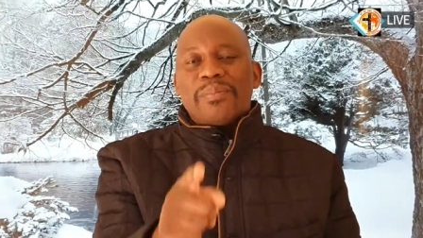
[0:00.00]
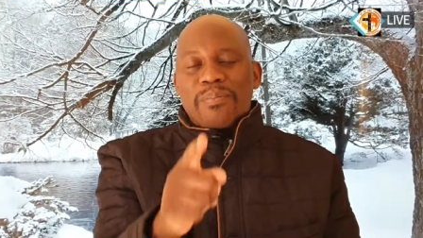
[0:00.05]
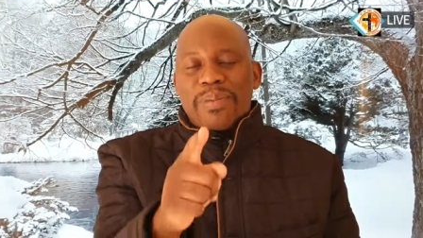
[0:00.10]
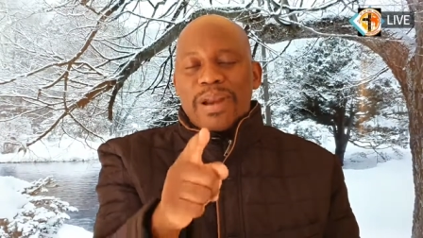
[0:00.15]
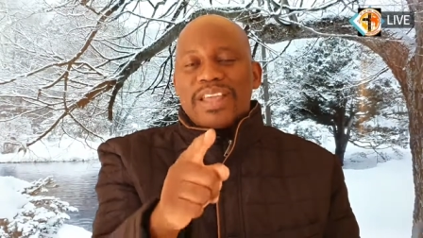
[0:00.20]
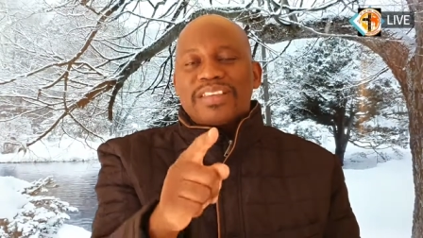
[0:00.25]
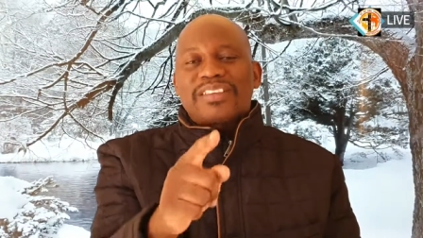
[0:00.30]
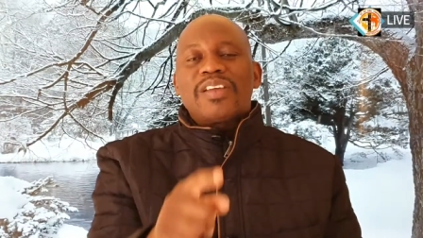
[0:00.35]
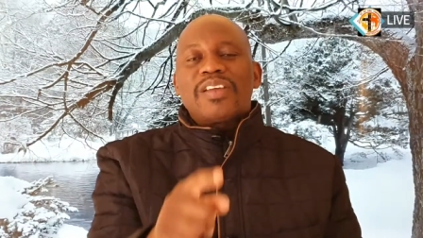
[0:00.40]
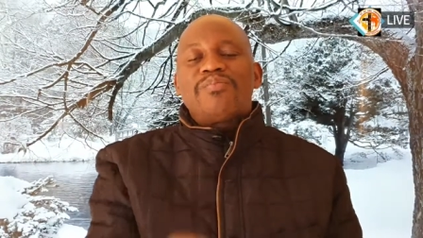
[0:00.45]

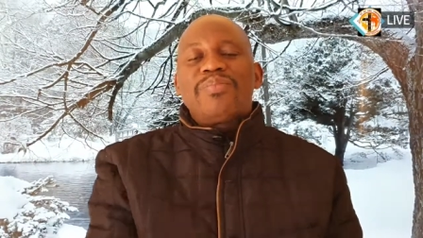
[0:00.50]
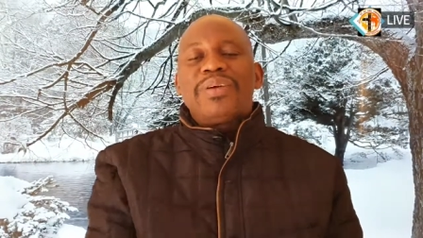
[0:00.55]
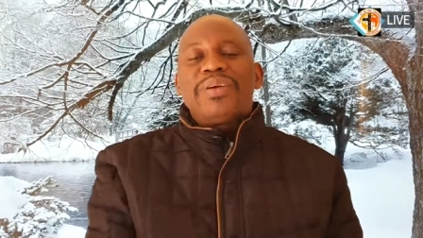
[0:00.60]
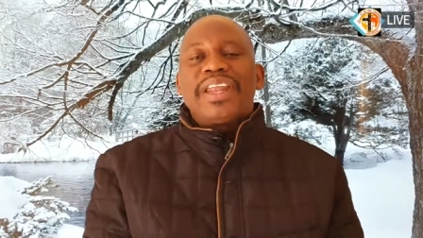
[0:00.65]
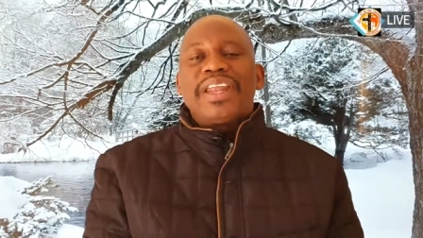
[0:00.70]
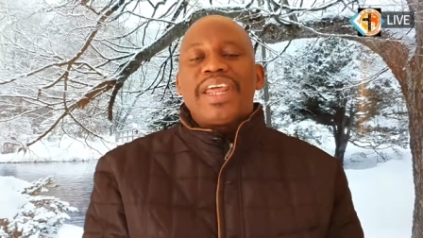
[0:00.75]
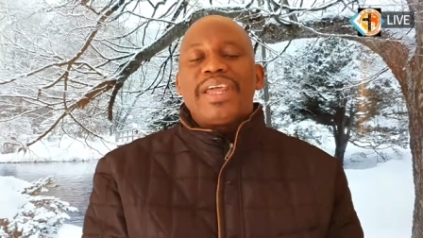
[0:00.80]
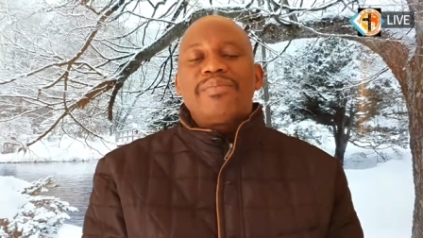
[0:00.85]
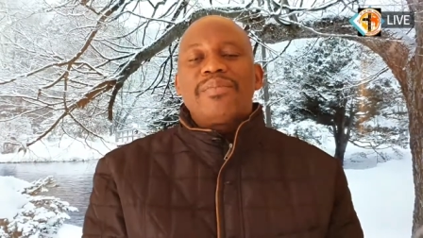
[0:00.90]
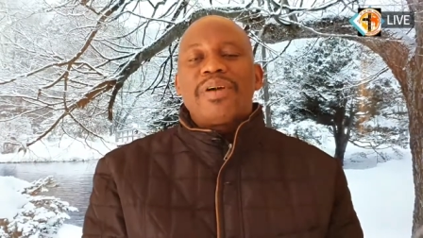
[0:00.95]
Blessed be
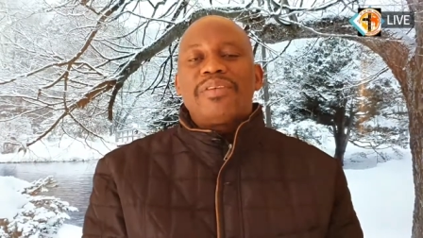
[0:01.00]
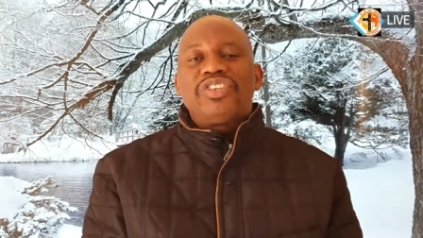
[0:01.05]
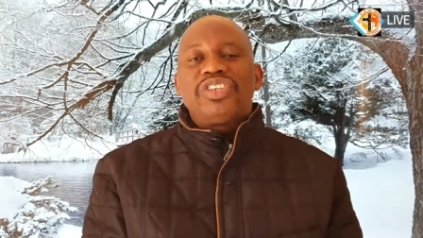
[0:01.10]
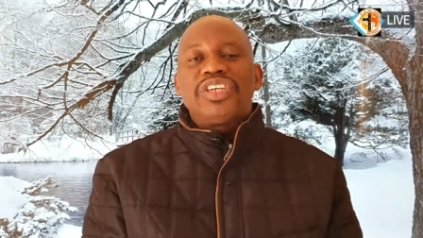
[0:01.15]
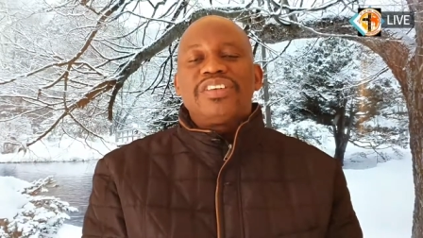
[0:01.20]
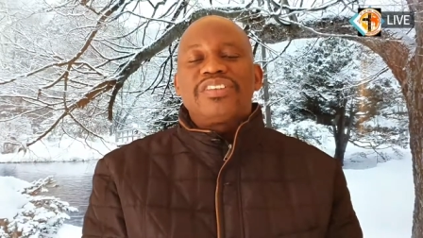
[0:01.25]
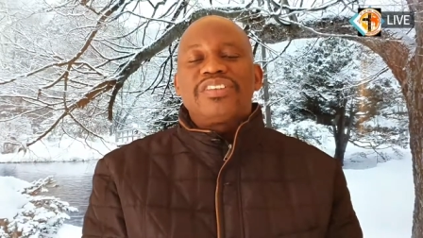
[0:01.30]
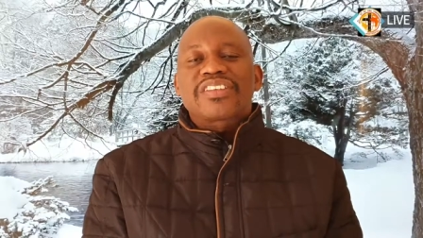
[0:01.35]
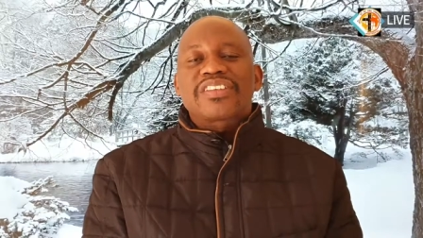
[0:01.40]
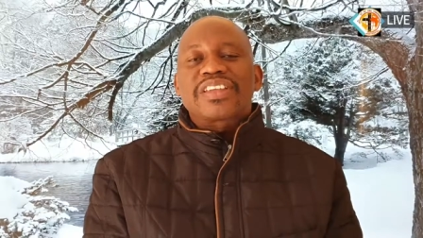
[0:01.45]
the name of
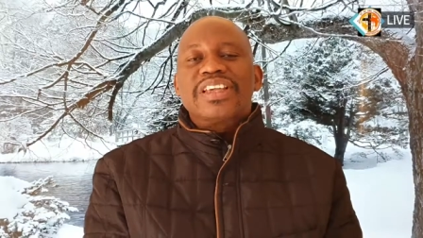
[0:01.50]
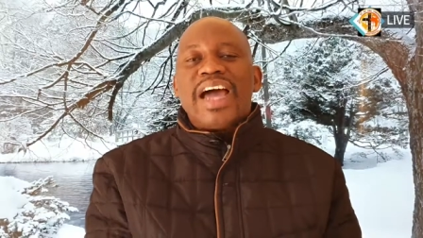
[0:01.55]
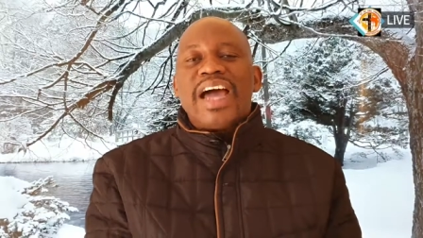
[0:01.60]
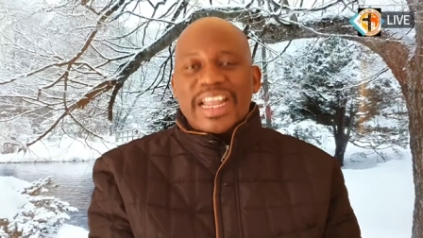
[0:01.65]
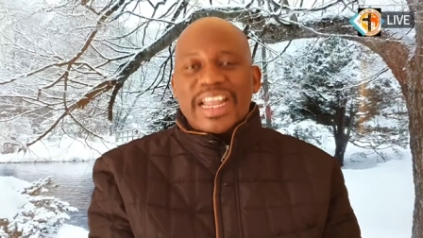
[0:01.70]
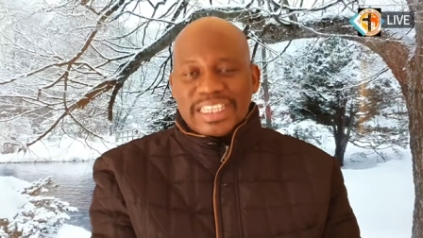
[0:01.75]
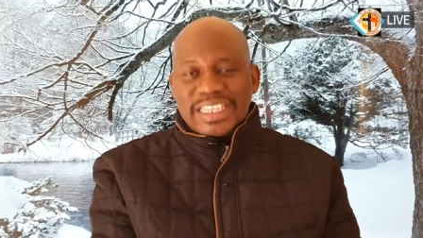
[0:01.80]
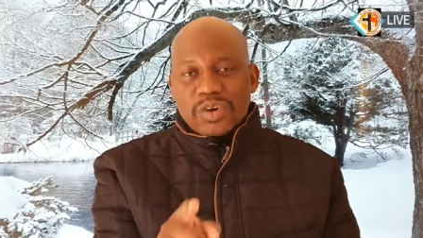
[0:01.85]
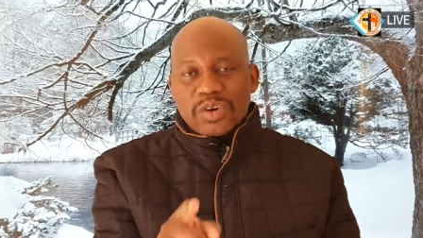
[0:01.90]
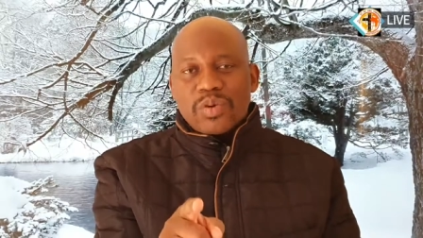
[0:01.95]
Jesus.
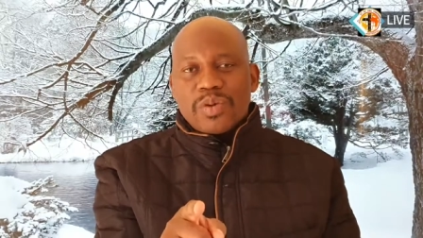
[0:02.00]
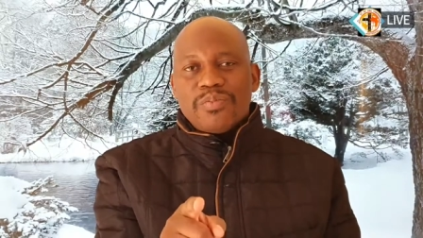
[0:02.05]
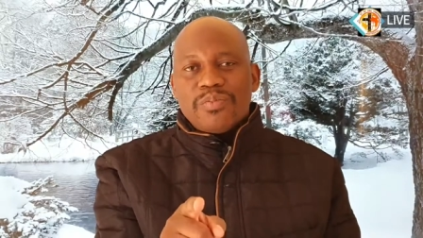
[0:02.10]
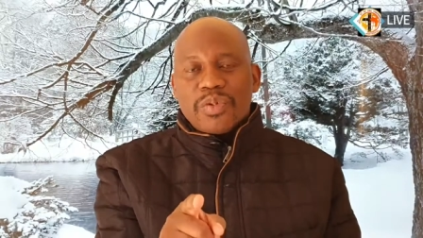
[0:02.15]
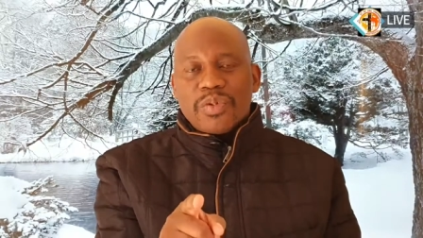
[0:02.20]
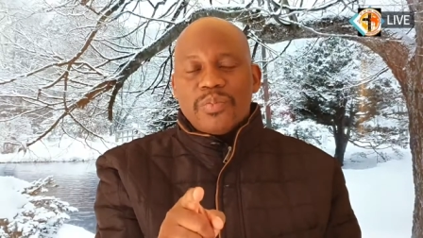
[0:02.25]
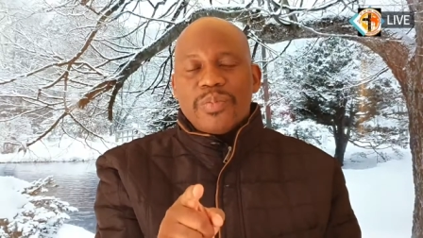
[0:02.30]
Until we